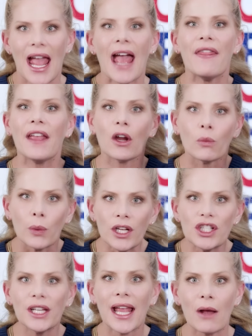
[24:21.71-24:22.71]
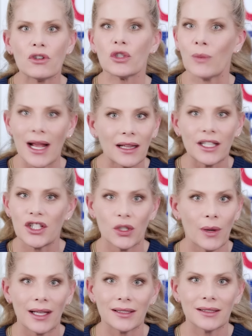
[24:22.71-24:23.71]
and they are reaching out directly
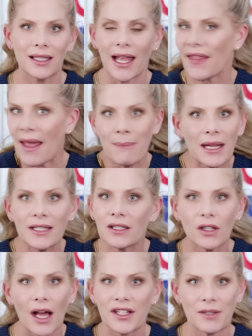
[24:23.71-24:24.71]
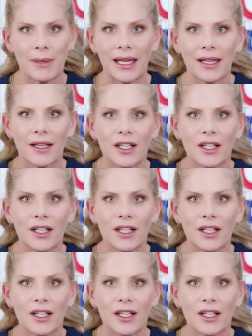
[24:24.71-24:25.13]
to us, and that means a lot to me.